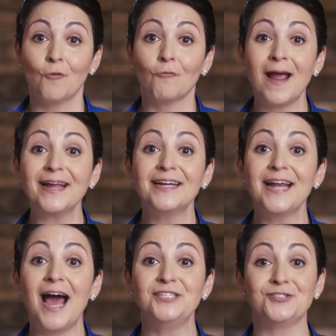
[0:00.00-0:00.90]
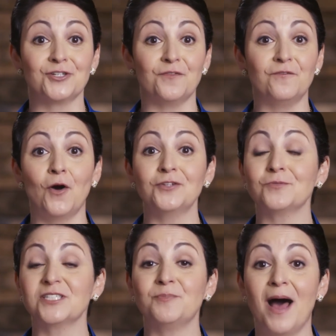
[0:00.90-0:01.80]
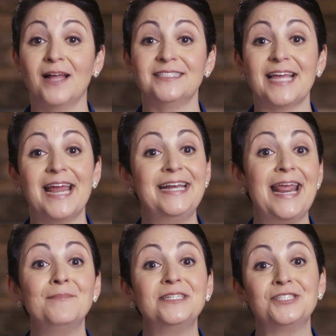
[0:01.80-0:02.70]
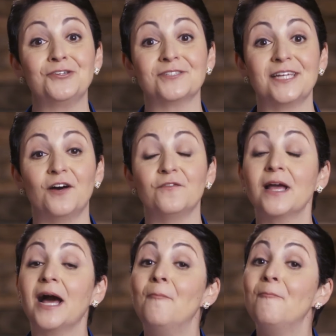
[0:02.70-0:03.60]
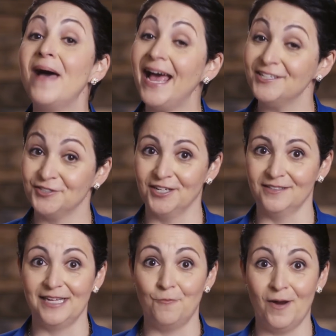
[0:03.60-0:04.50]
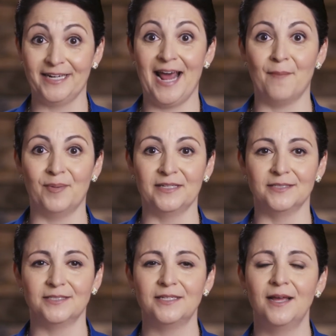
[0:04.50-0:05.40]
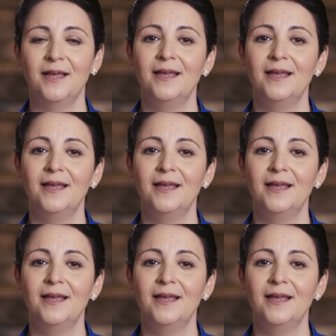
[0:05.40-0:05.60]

Recognize your default response and name it to yourself compassionately when it happens.